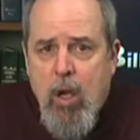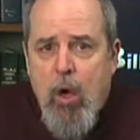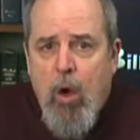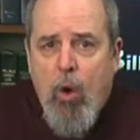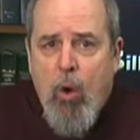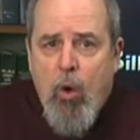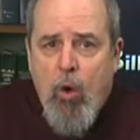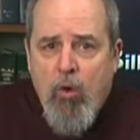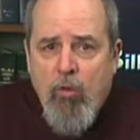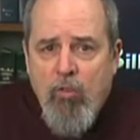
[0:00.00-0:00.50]

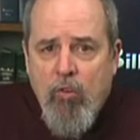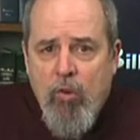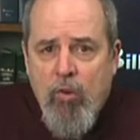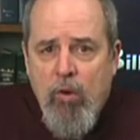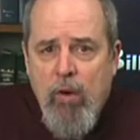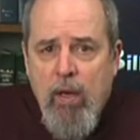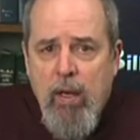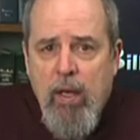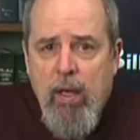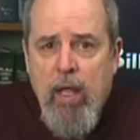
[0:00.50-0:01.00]

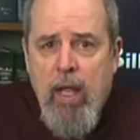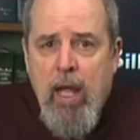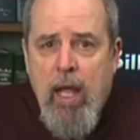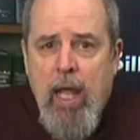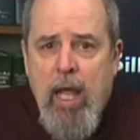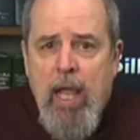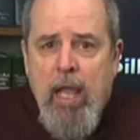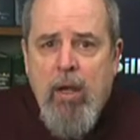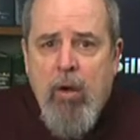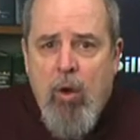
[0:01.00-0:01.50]
Over
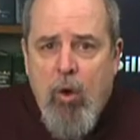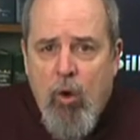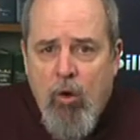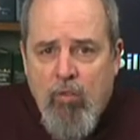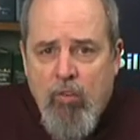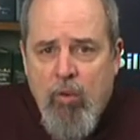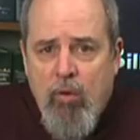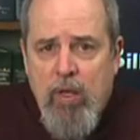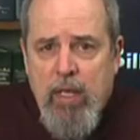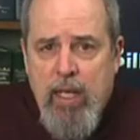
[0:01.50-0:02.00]
and
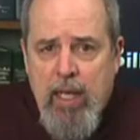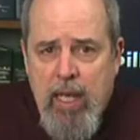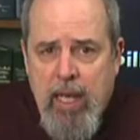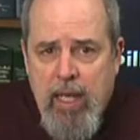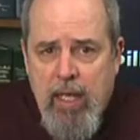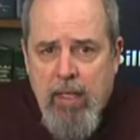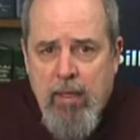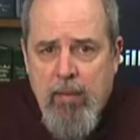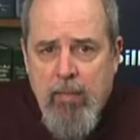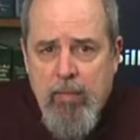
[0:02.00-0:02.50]
over
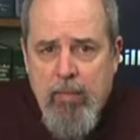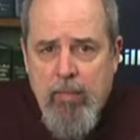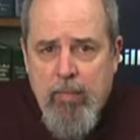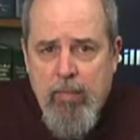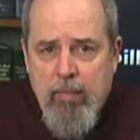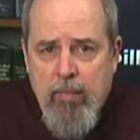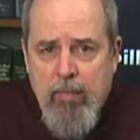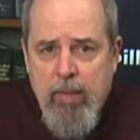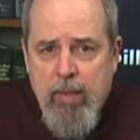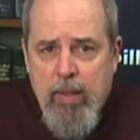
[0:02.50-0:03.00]
again,
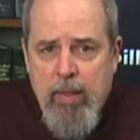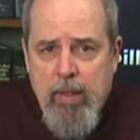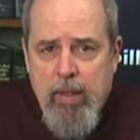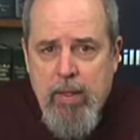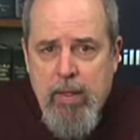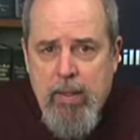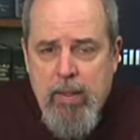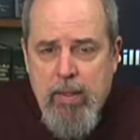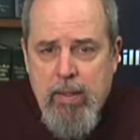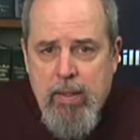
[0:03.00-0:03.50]

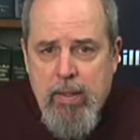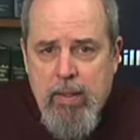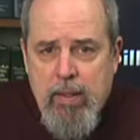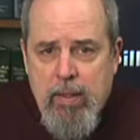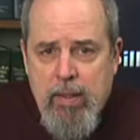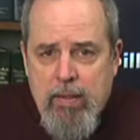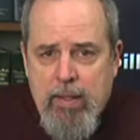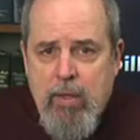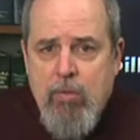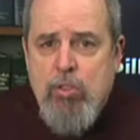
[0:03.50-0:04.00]

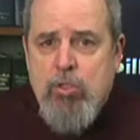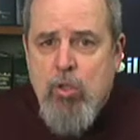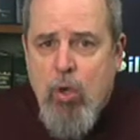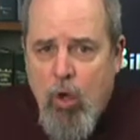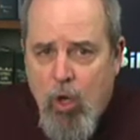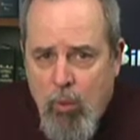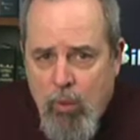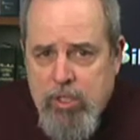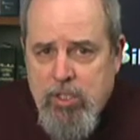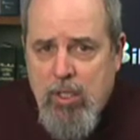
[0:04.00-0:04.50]
there is
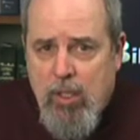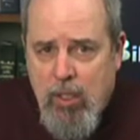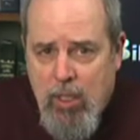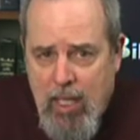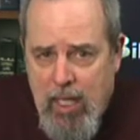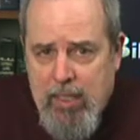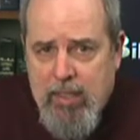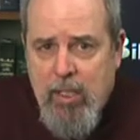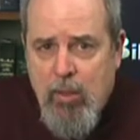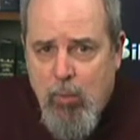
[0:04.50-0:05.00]
always a
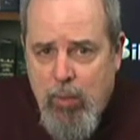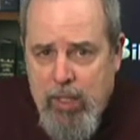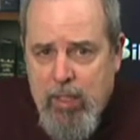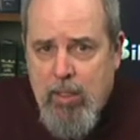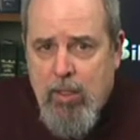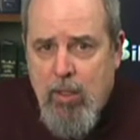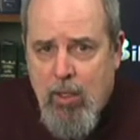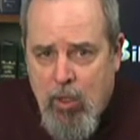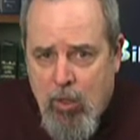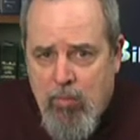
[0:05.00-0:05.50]
lot that we
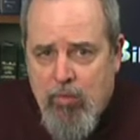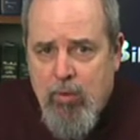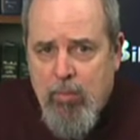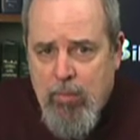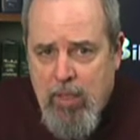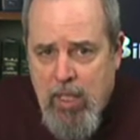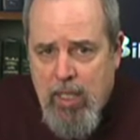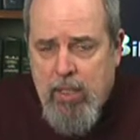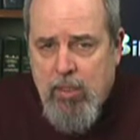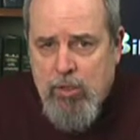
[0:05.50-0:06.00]
can learn from
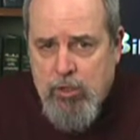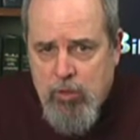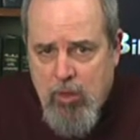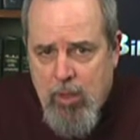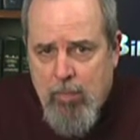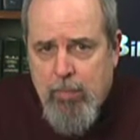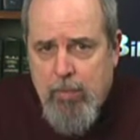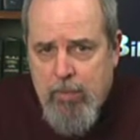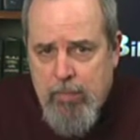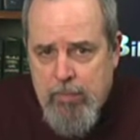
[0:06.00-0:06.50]
Donald
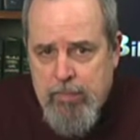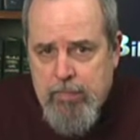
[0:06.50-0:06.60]
Trump.